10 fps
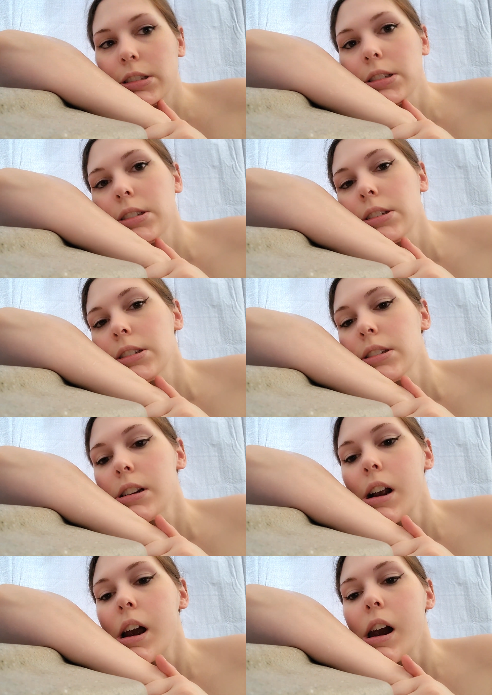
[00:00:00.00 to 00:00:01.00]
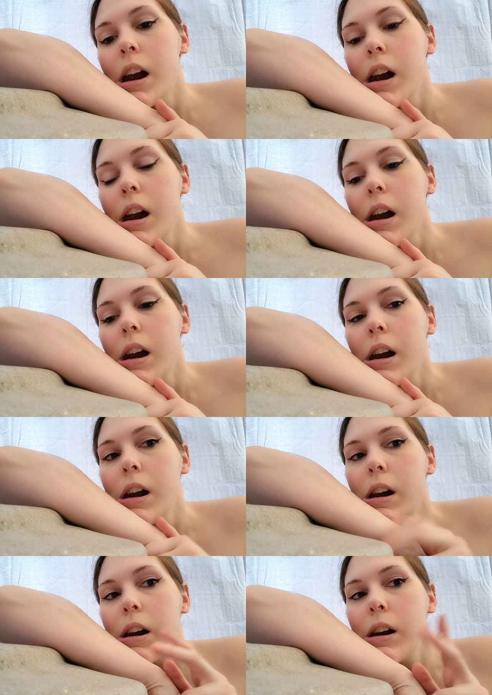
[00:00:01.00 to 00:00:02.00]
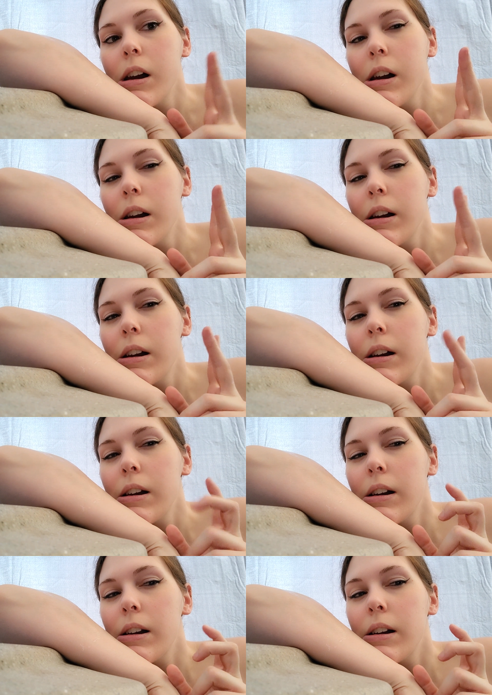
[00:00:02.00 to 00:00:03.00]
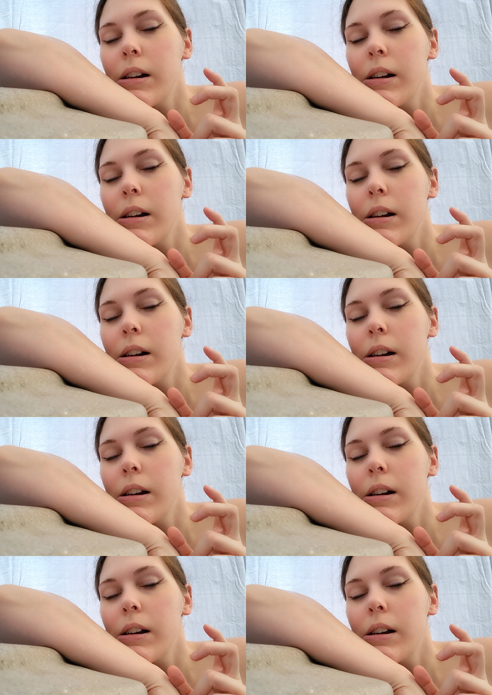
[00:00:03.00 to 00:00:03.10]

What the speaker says: Nothing is said.